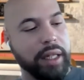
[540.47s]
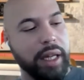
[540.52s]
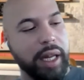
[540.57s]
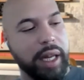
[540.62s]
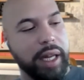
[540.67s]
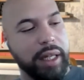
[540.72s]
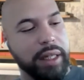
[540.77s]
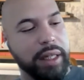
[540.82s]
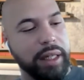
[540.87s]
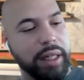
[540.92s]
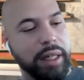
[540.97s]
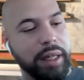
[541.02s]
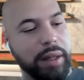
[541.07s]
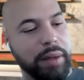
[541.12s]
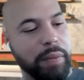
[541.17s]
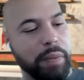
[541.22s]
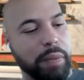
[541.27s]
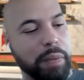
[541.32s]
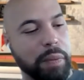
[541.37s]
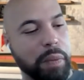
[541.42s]
is
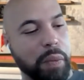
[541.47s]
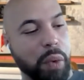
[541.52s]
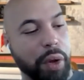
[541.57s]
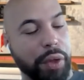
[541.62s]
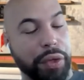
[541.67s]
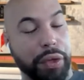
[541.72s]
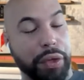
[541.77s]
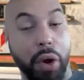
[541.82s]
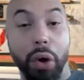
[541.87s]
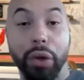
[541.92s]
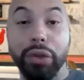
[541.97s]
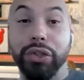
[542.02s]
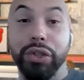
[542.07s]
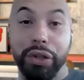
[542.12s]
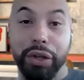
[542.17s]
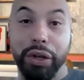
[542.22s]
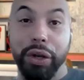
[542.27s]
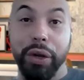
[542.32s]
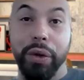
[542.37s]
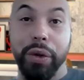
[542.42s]
what not to
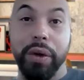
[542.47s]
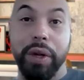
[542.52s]
do